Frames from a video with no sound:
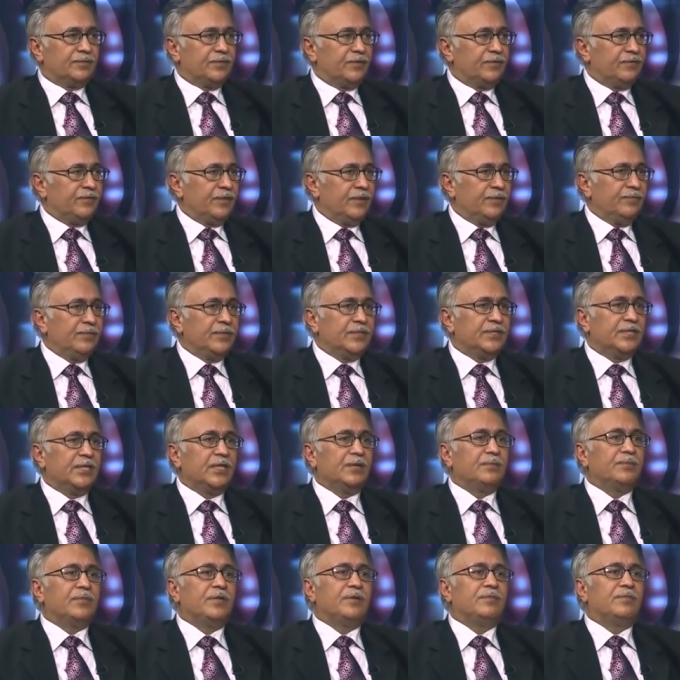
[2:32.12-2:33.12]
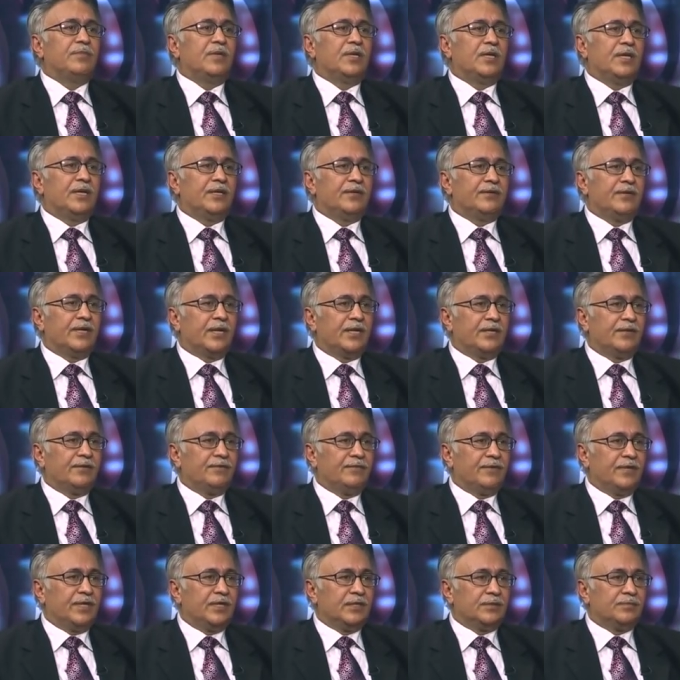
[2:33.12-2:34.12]
between missing people and
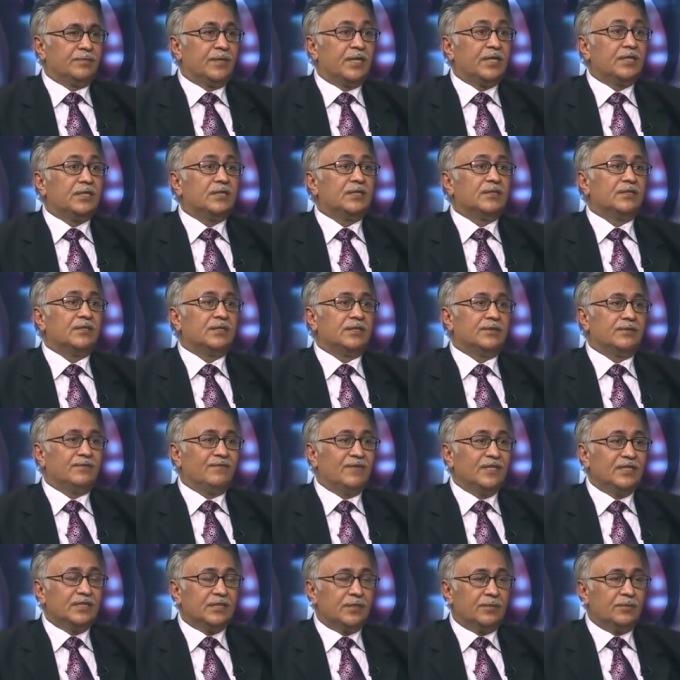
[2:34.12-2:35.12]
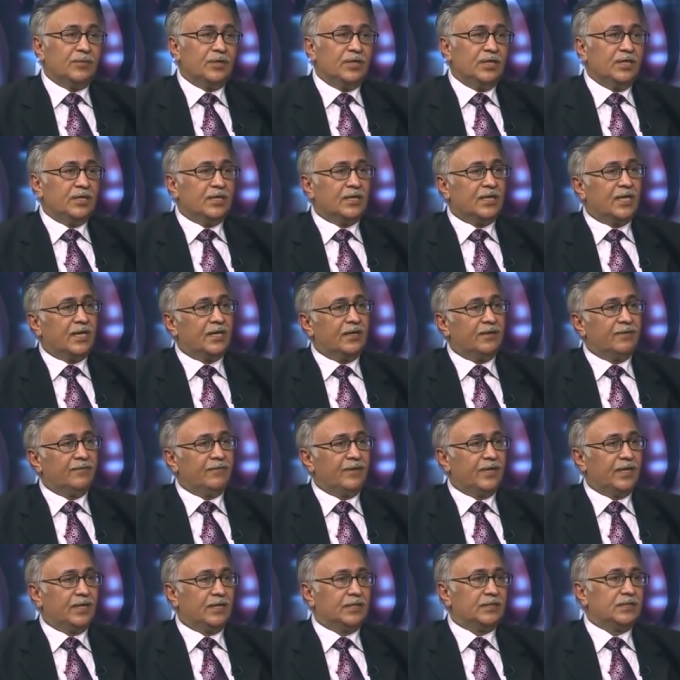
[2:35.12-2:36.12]
runaways, but when somebody
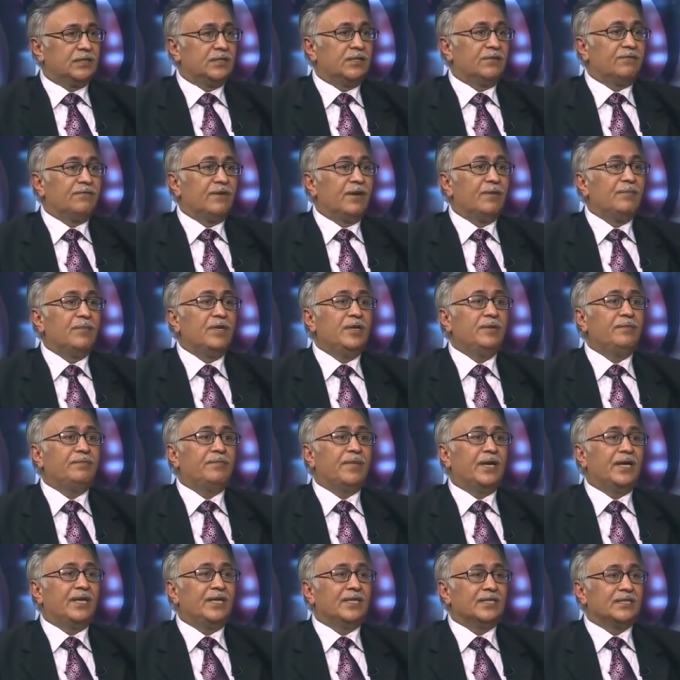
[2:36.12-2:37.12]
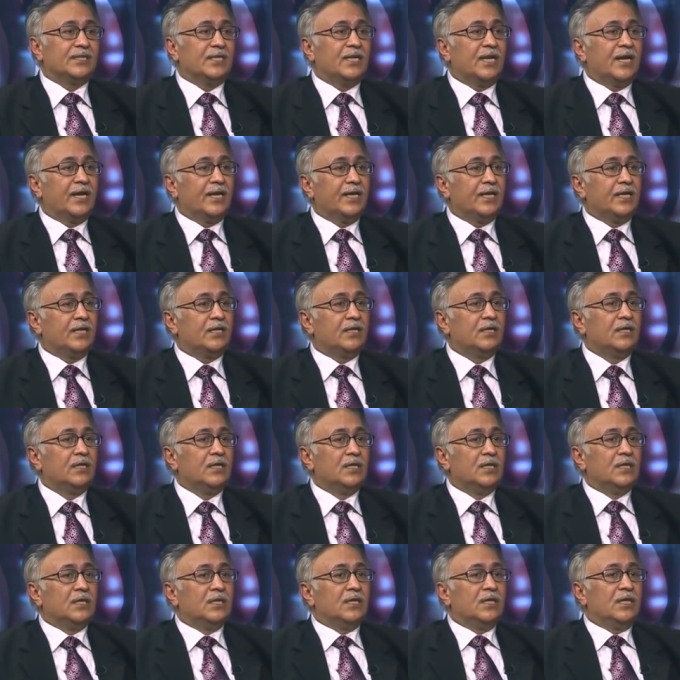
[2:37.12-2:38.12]
runaways, the family panics like
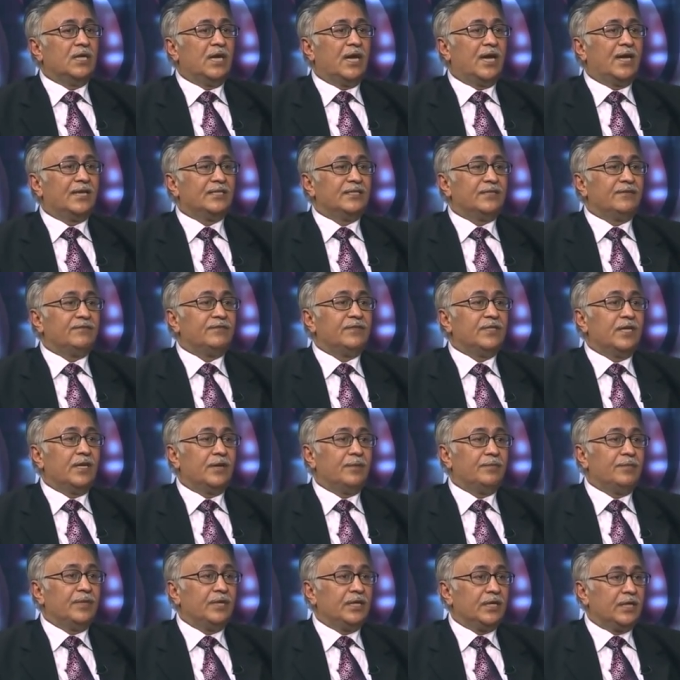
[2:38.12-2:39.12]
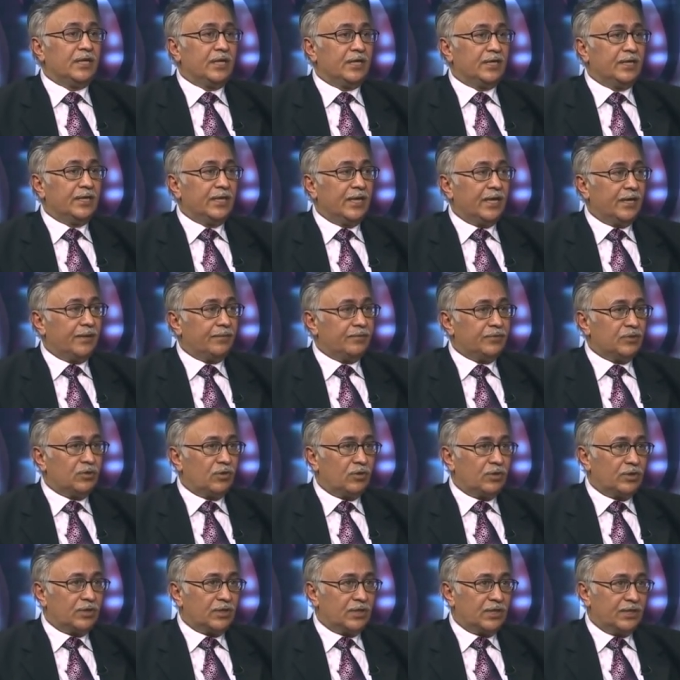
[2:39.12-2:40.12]
as if they have been kidnapped,
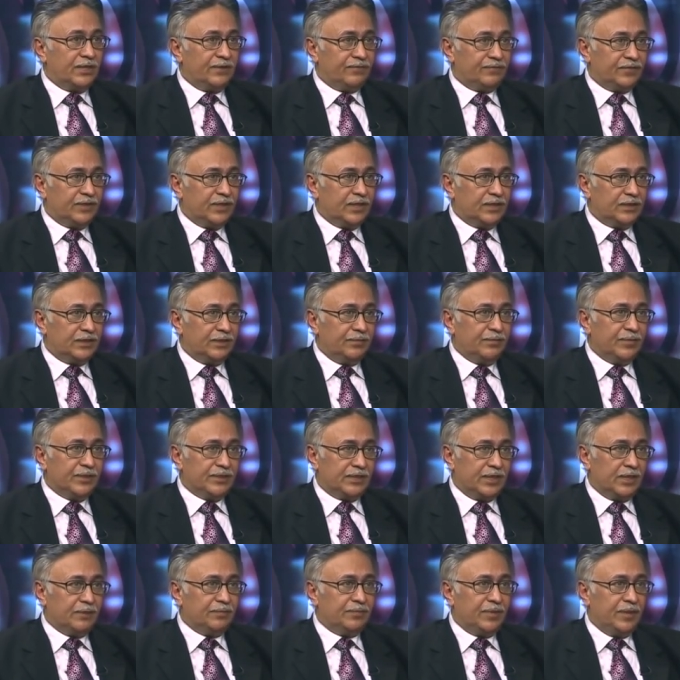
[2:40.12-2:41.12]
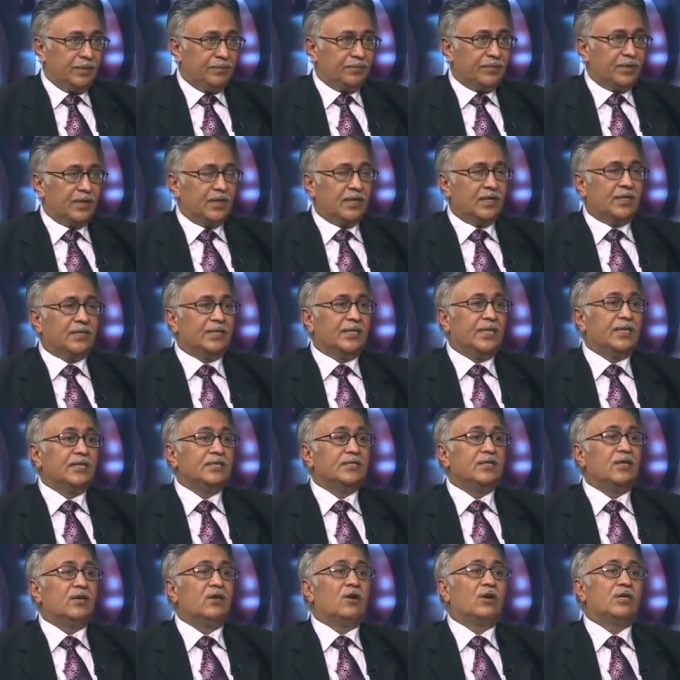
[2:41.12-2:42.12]
or if they are the missing people. There
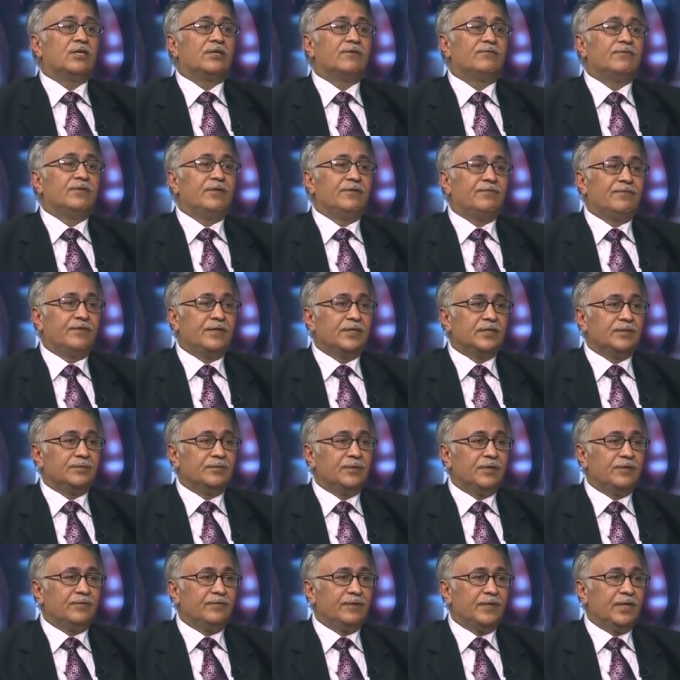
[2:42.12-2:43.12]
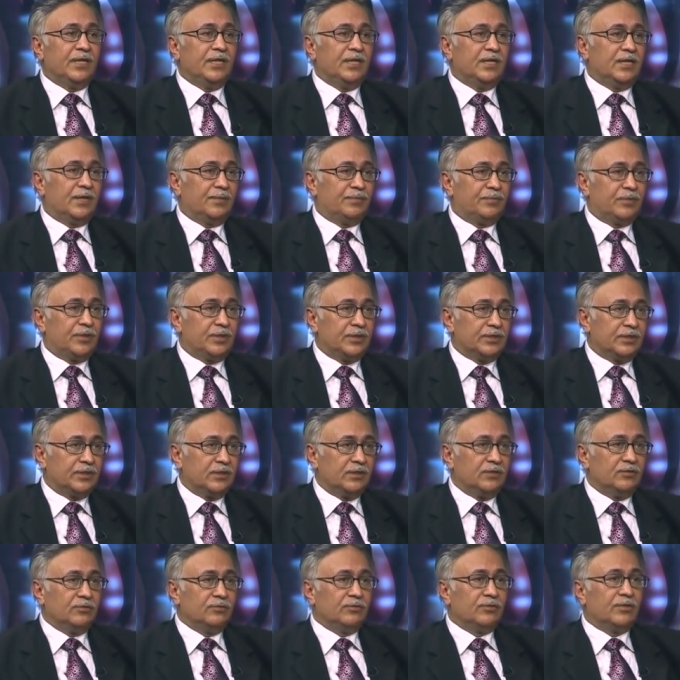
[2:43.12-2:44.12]
is a lot of difference between a
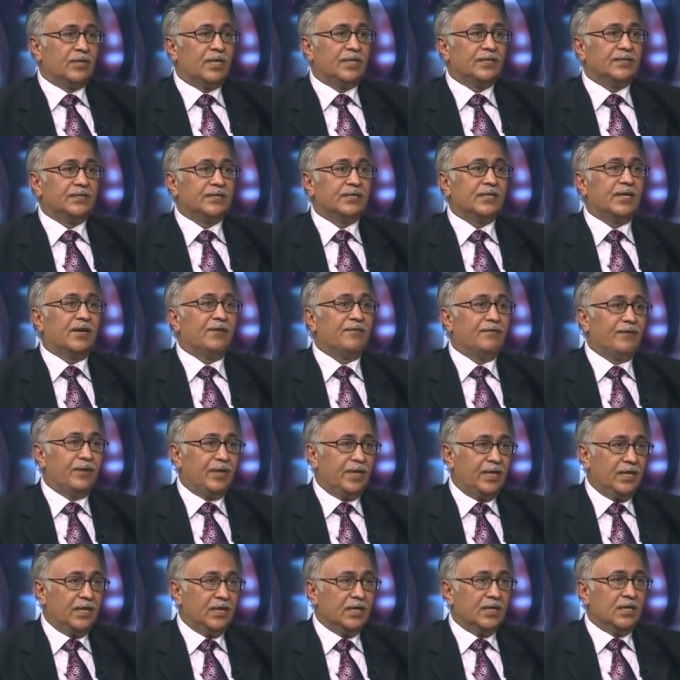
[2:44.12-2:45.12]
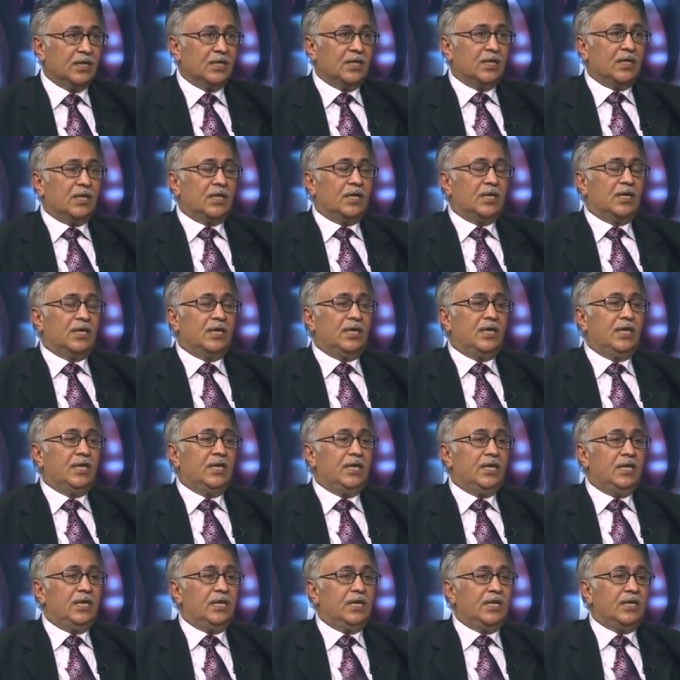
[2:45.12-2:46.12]
person who runs away.
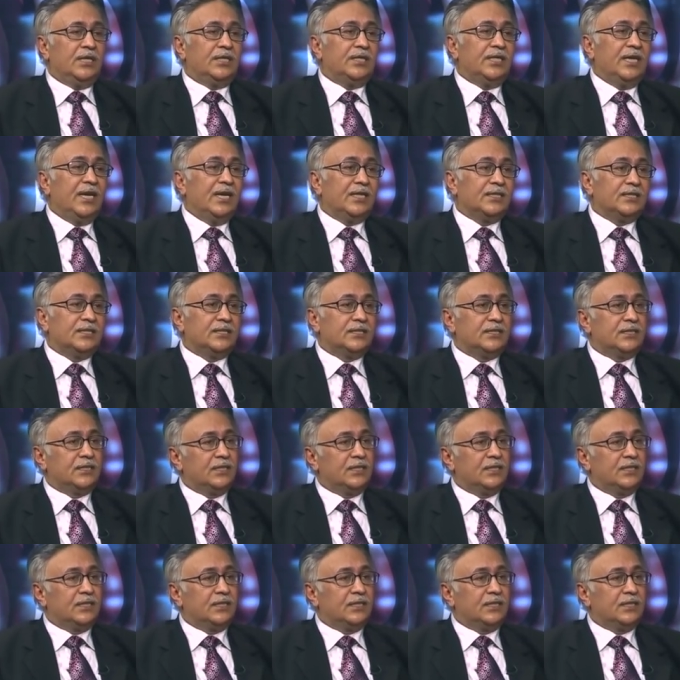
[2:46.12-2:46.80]
He takes